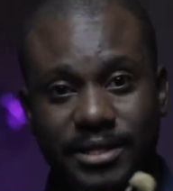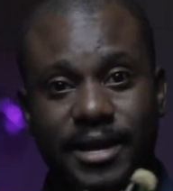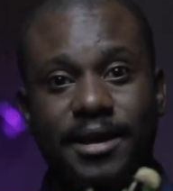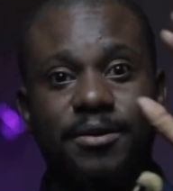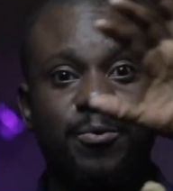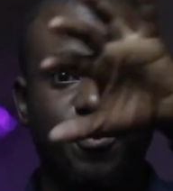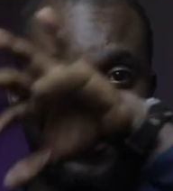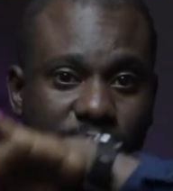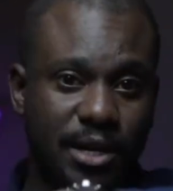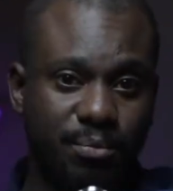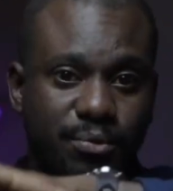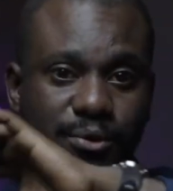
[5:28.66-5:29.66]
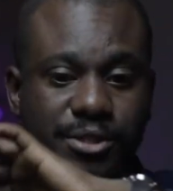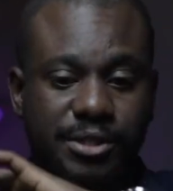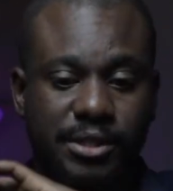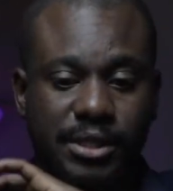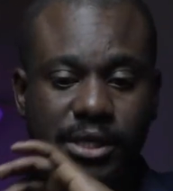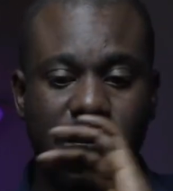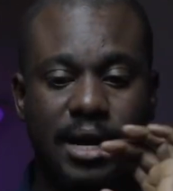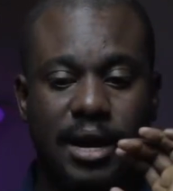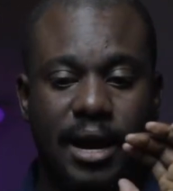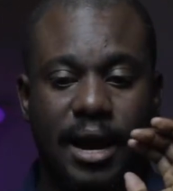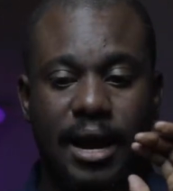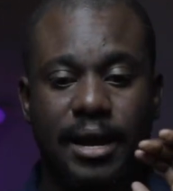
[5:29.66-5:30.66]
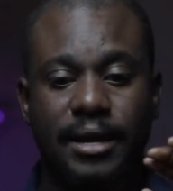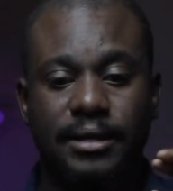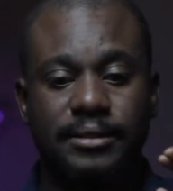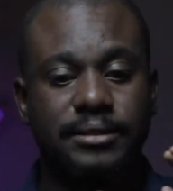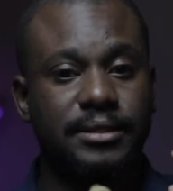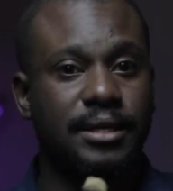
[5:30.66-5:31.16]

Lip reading: like really bushy, and